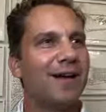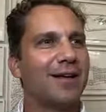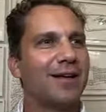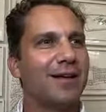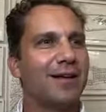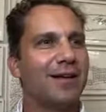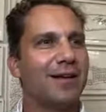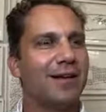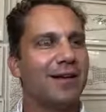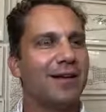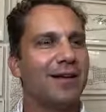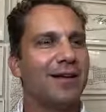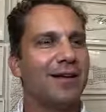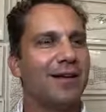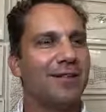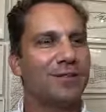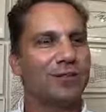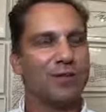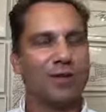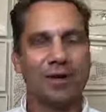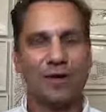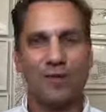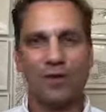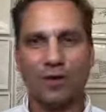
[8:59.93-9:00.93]
in
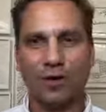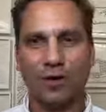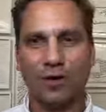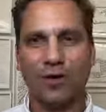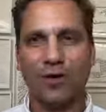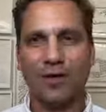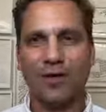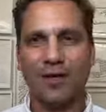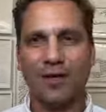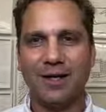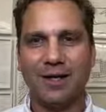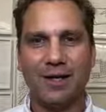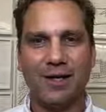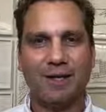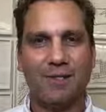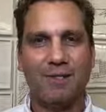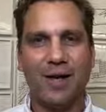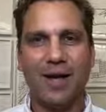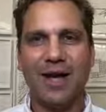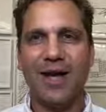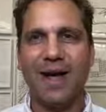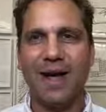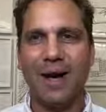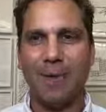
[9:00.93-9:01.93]
sort of early
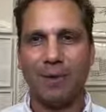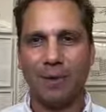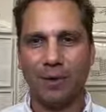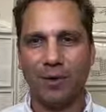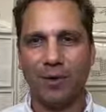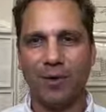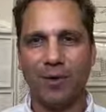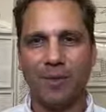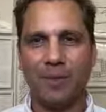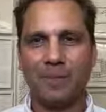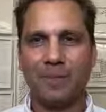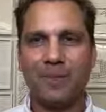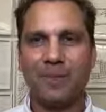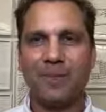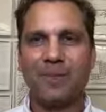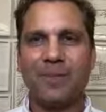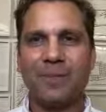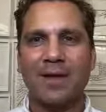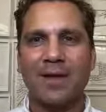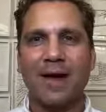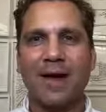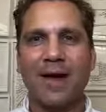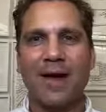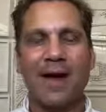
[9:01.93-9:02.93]
mid-April,
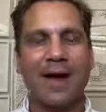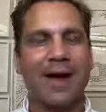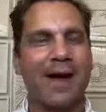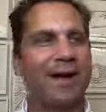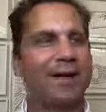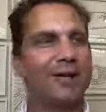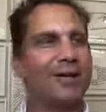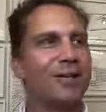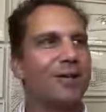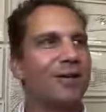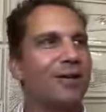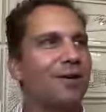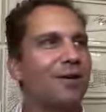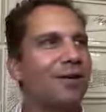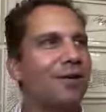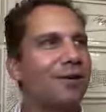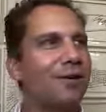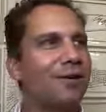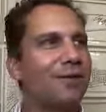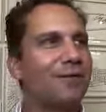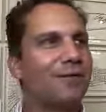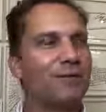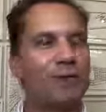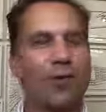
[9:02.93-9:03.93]
and her